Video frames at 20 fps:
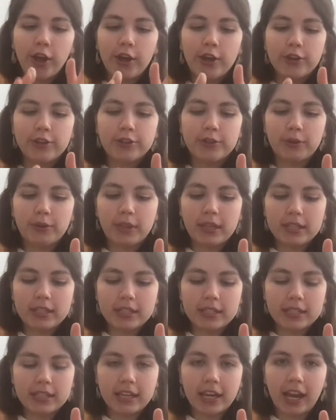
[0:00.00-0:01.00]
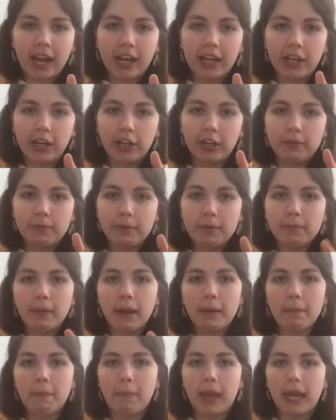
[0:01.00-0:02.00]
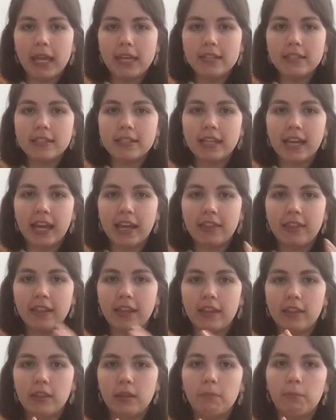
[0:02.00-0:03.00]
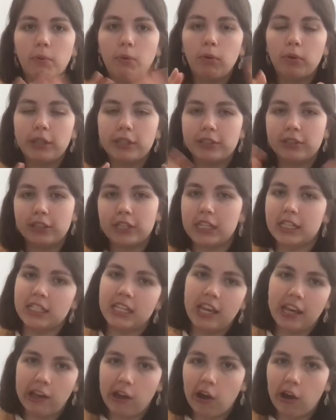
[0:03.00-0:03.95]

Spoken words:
So this is going to be my base, and then the bowl is going to take